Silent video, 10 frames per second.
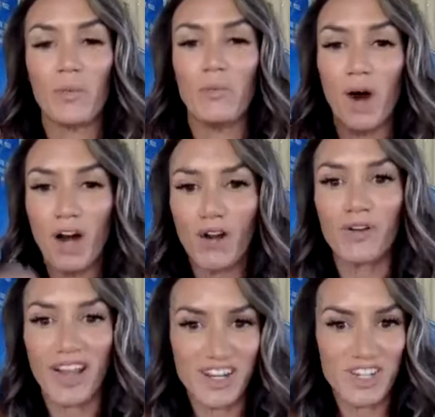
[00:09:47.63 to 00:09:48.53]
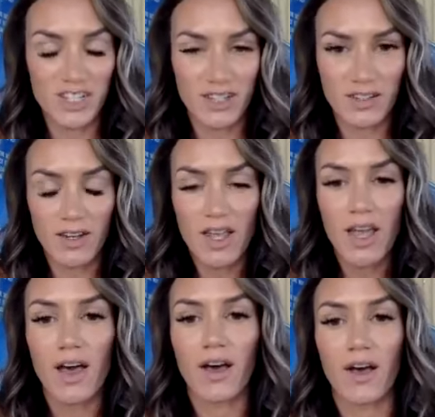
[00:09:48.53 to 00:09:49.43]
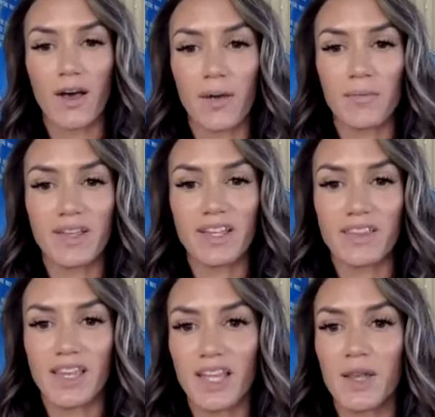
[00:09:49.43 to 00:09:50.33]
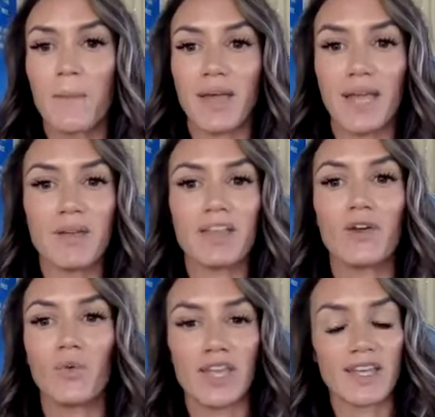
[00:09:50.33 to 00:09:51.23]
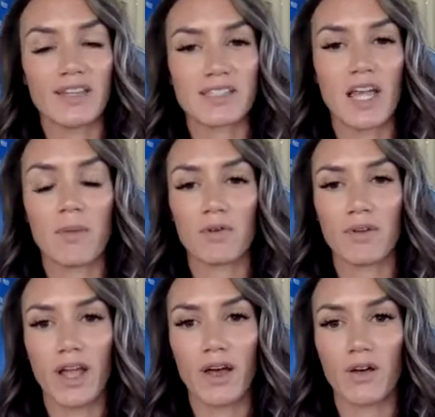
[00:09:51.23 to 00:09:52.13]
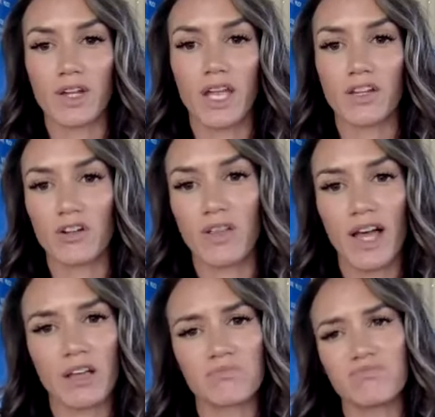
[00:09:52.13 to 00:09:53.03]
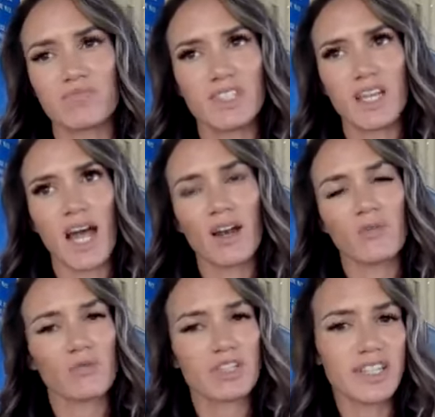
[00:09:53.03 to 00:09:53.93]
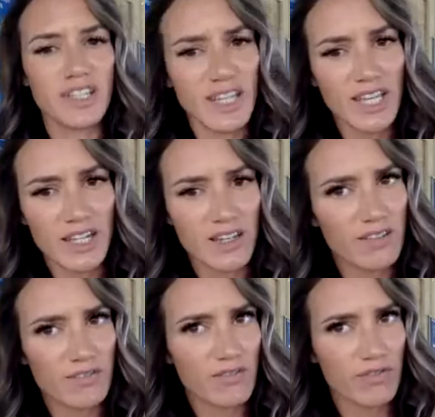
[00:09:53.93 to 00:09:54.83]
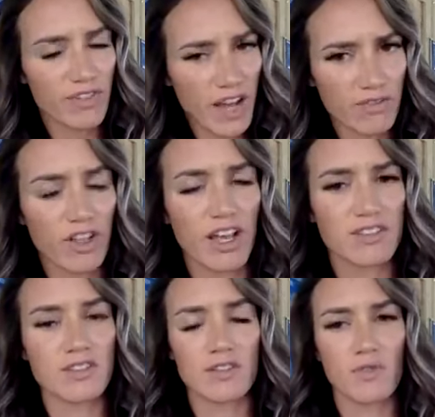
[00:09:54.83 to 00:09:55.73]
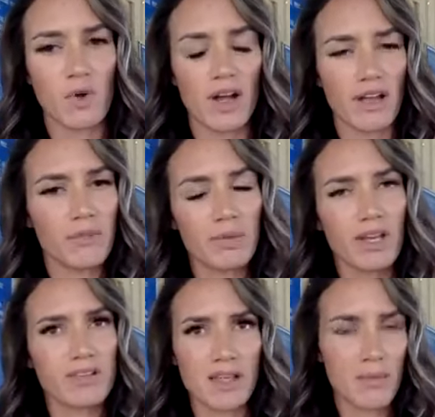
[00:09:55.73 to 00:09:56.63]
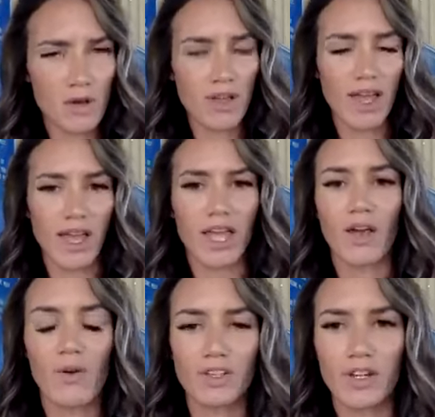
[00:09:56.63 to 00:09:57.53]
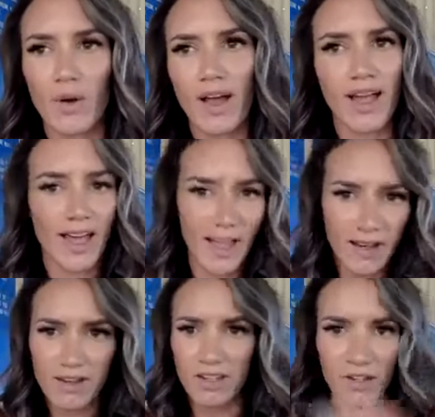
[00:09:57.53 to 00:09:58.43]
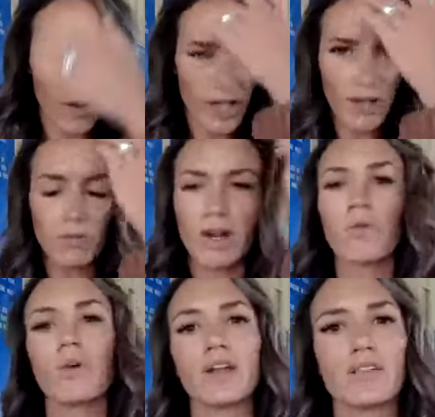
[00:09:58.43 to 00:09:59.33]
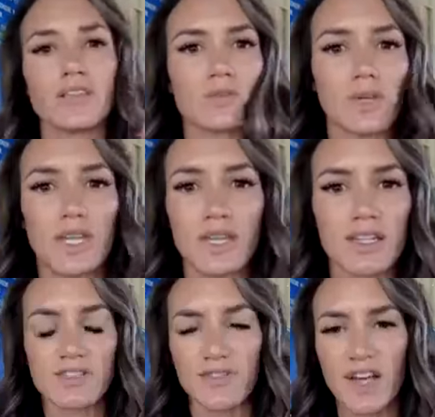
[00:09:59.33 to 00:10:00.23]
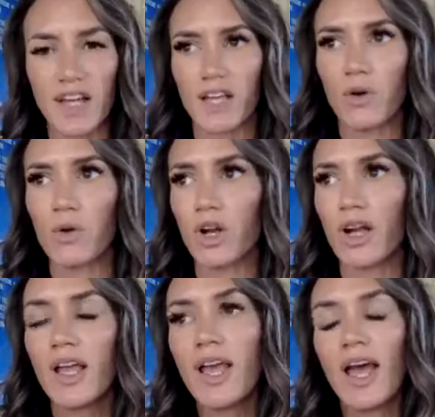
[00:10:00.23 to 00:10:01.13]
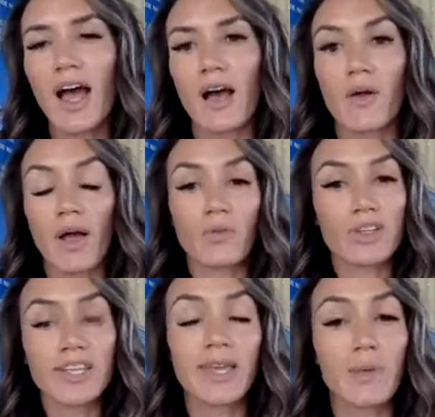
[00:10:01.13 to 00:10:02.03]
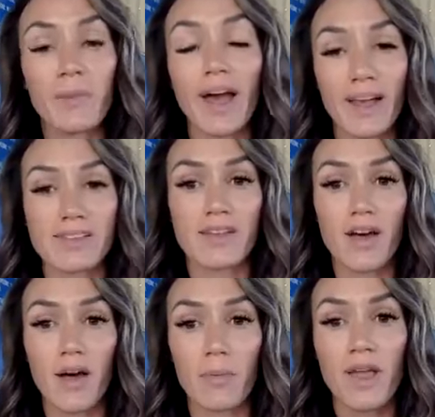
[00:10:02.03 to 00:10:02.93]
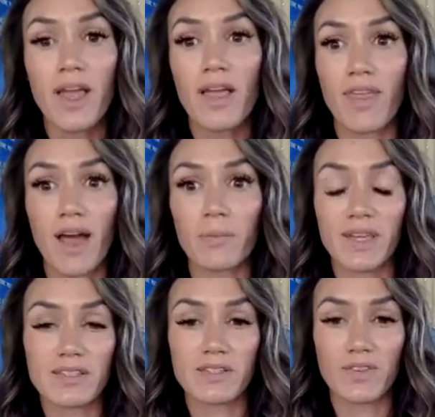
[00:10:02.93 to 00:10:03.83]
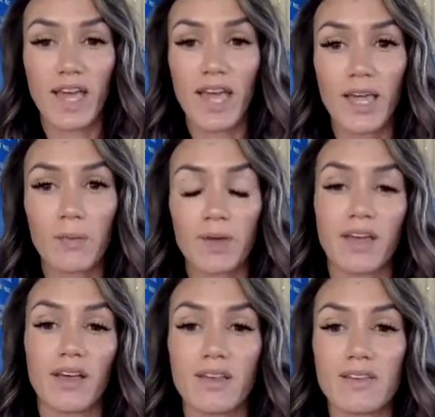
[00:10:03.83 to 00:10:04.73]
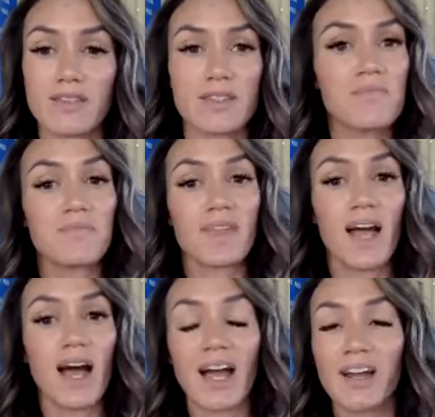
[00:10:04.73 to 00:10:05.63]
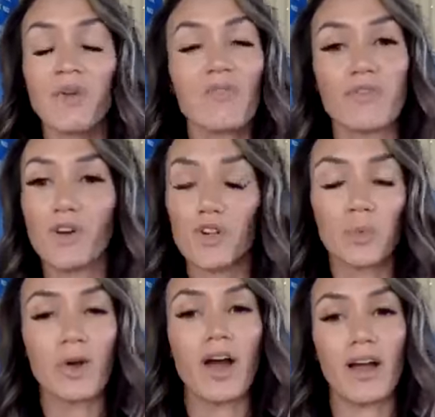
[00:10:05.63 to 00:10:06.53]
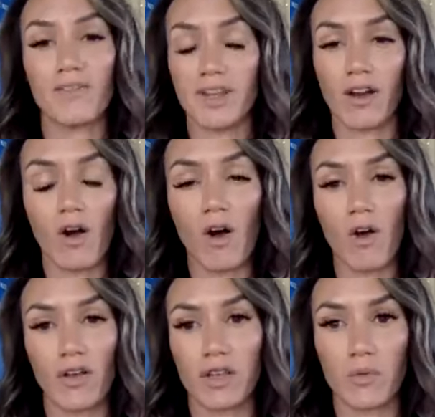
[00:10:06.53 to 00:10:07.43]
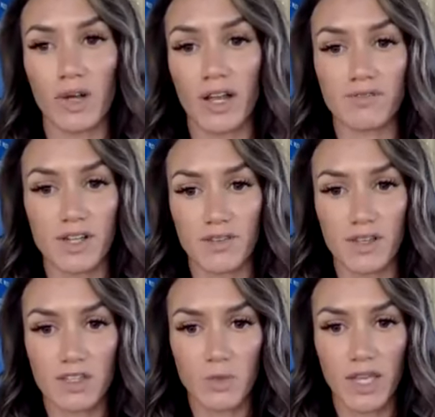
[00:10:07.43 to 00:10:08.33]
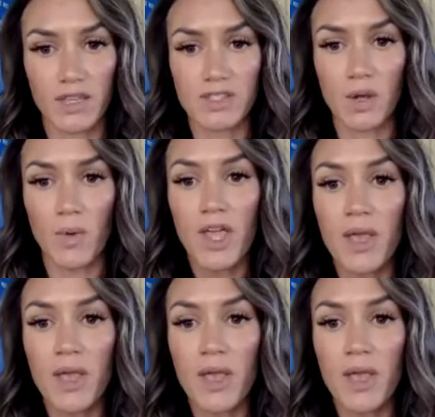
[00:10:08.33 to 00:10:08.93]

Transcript: moderation, then maybe the weekends come around and you're like, I don't really need 5 glasses of wine because I'm okay. I had what I wanted this week and fine. Or I really can pass up that piece of cake because I don't feel deprived at all in what I've done this week. So